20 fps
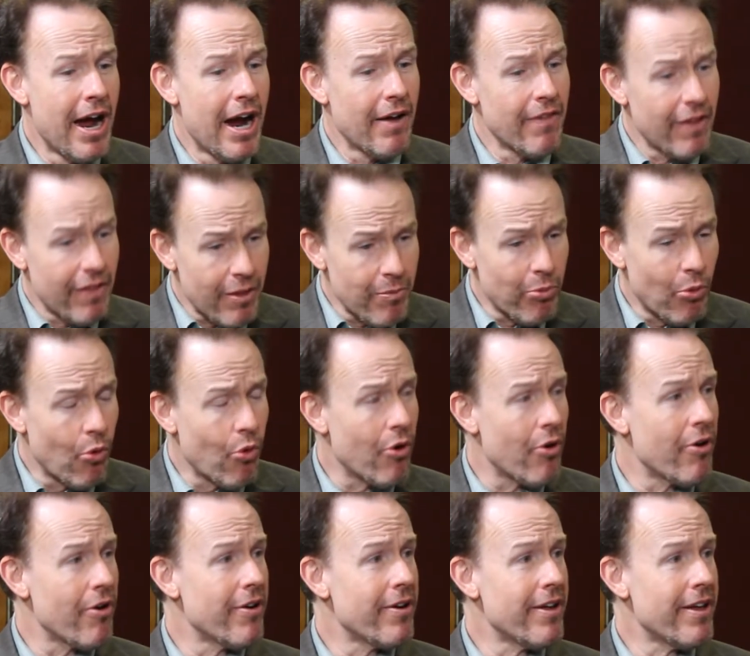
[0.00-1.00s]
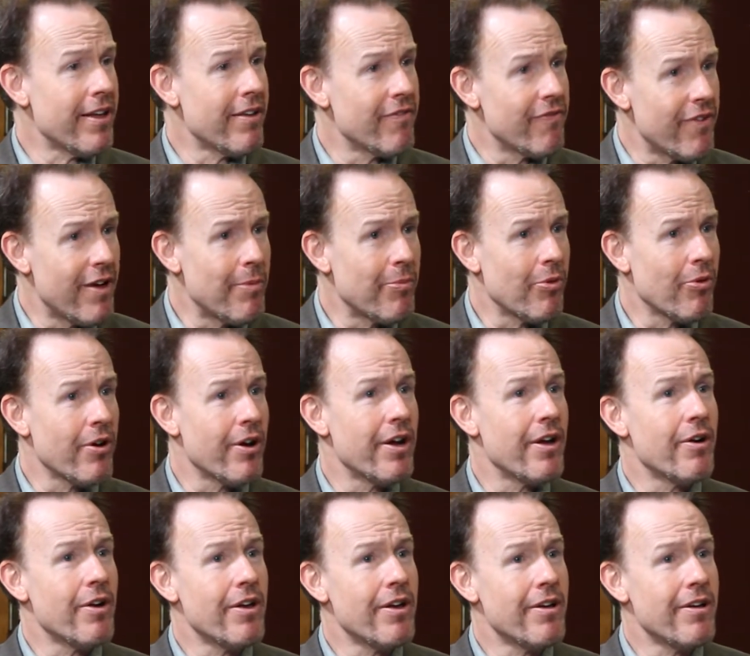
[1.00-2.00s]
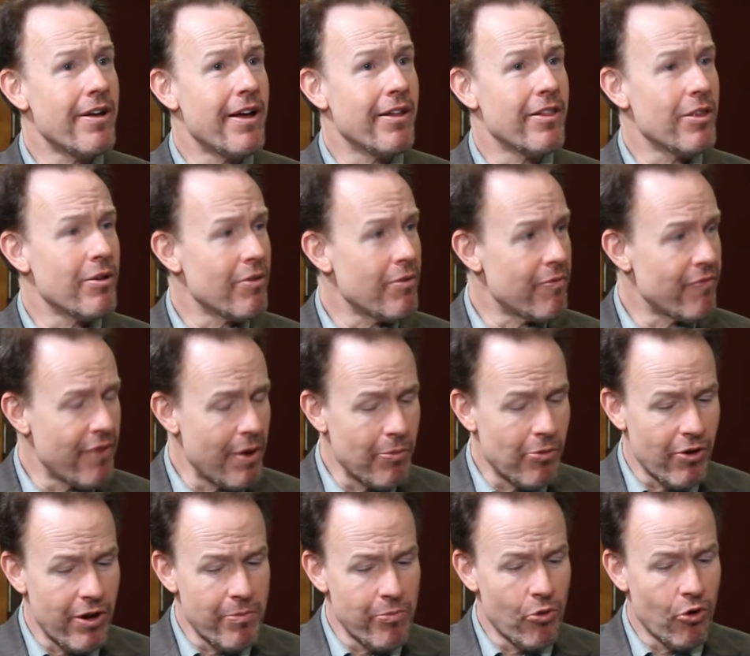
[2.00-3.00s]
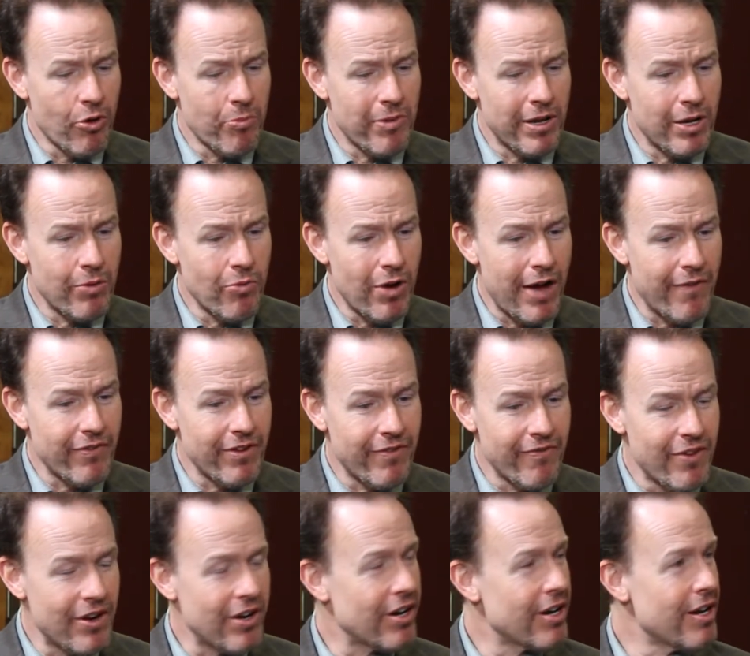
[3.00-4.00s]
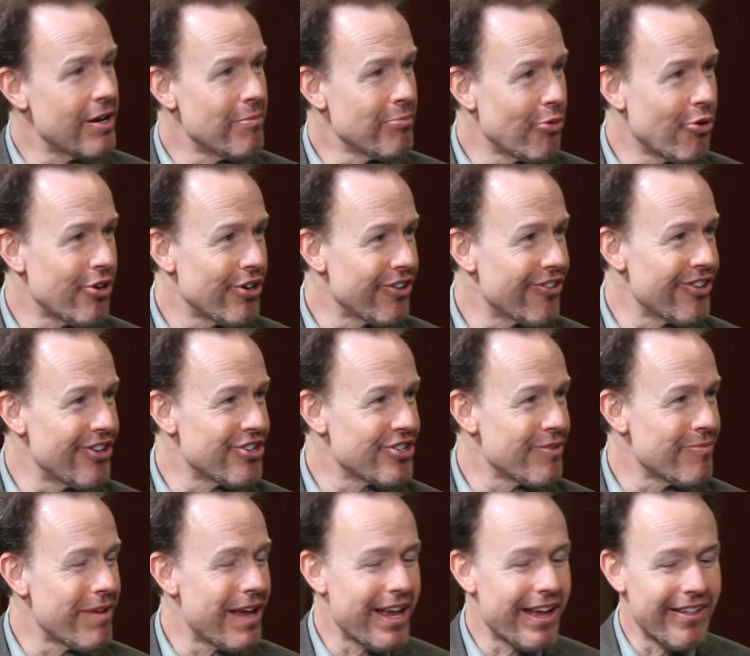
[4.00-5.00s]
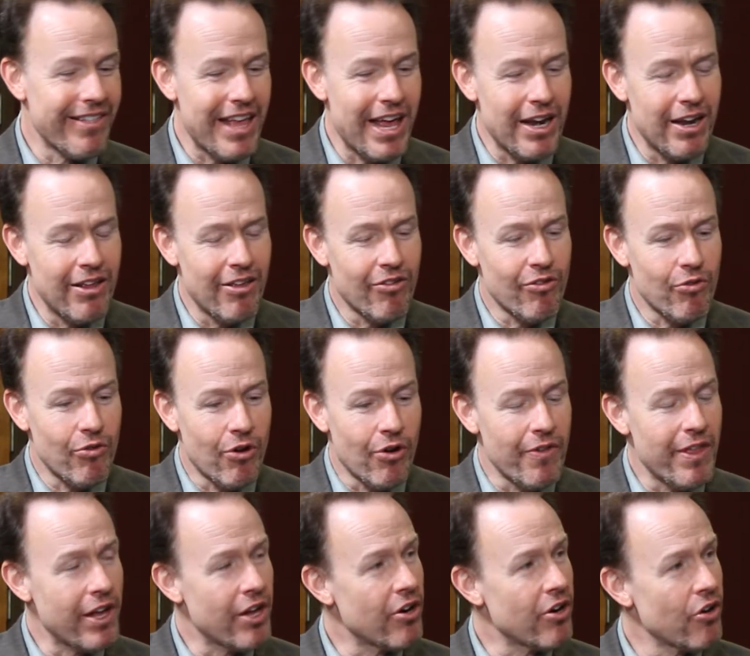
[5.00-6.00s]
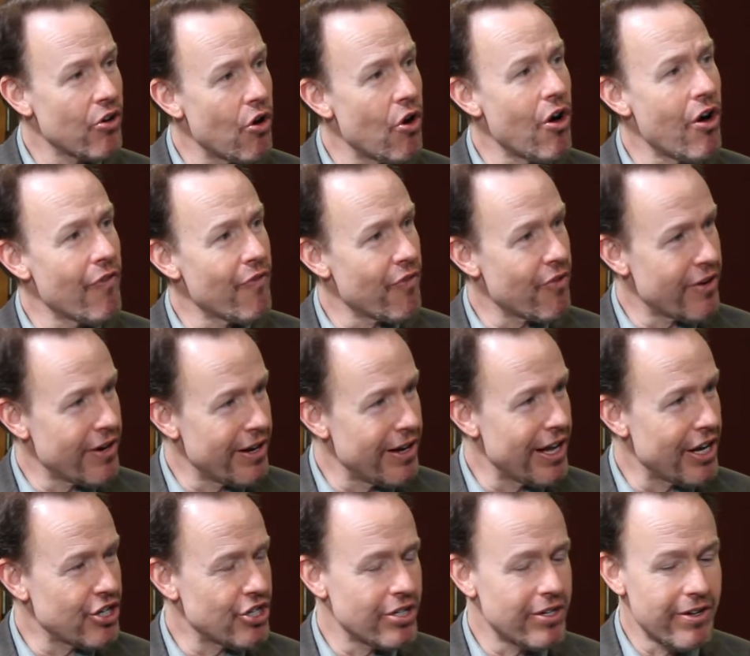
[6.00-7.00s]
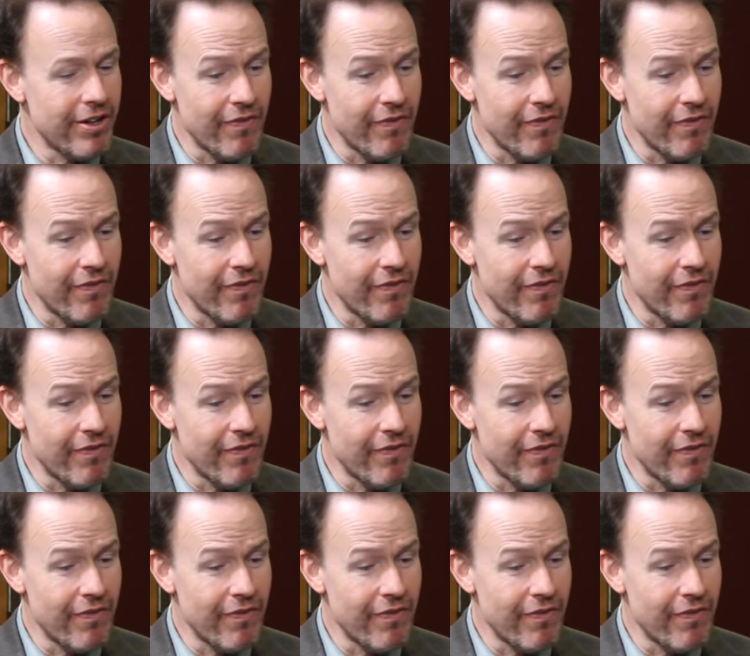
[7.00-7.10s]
And then the board in February, at the February board meeting, will have a very important decision to make, and that is, are they going to call for an election?